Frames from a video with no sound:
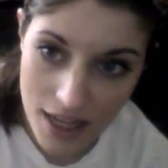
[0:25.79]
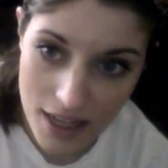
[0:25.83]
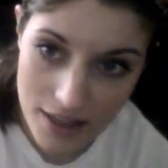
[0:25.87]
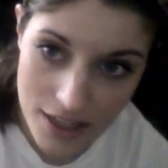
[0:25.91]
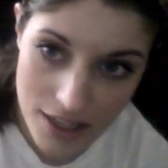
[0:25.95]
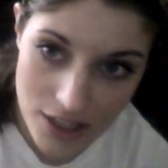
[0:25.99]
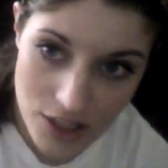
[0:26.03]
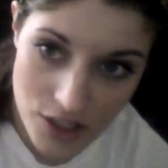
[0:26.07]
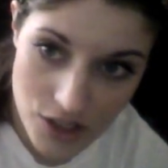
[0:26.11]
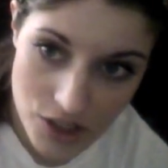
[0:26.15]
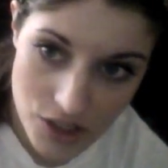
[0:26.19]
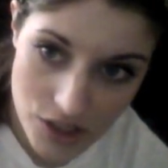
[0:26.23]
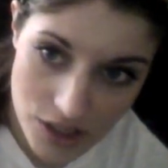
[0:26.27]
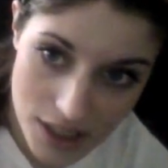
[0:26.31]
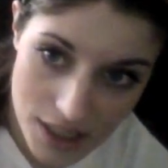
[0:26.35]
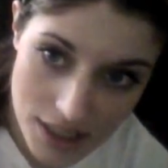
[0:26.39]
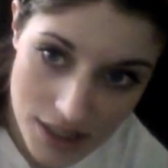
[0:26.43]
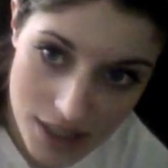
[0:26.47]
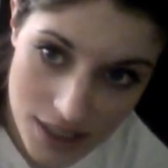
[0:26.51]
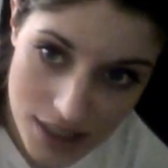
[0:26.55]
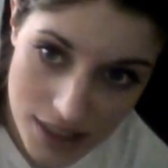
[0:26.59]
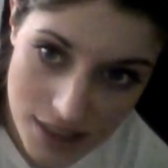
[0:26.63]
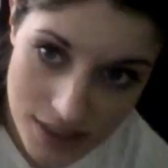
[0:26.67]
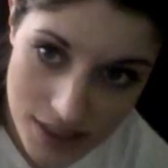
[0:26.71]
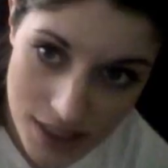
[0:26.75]
They just look
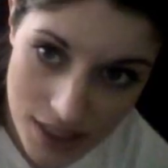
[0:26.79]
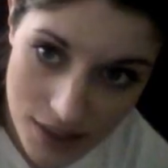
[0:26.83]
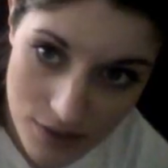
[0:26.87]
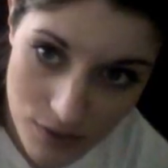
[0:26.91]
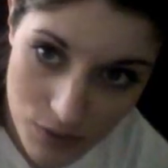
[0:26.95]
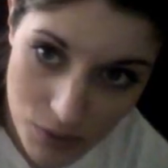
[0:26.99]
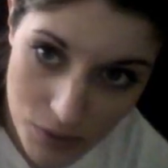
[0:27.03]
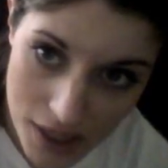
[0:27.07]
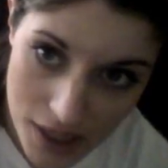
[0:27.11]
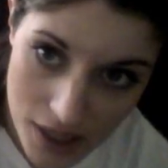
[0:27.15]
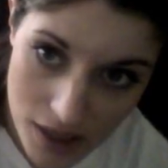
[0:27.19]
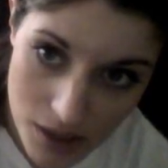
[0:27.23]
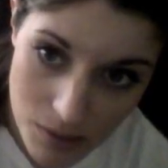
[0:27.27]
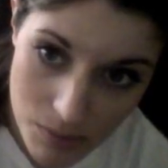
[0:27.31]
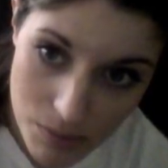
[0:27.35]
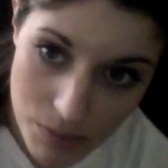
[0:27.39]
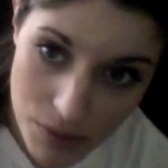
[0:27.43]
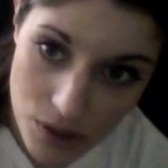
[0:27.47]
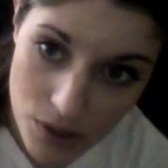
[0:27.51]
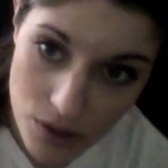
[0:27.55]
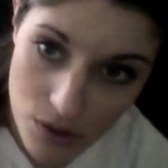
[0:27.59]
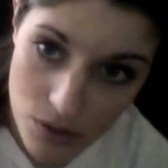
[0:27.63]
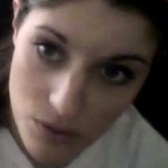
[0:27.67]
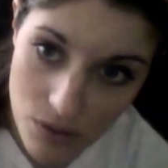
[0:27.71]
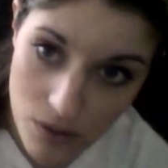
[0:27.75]
like this. They have Winnie the
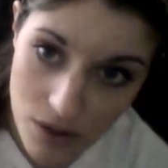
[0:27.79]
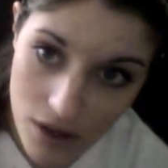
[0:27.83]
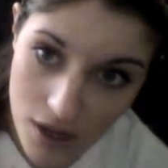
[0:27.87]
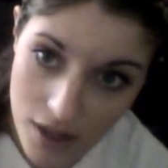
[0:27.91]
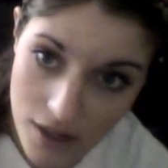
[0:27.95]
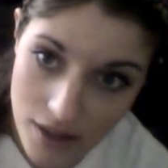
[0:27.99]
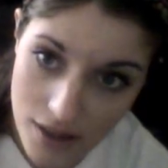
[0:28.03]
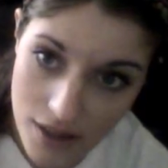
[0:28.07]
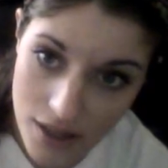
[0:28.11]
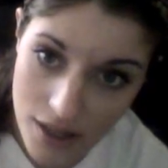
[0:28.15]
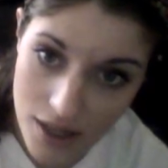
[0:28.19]
Pooh on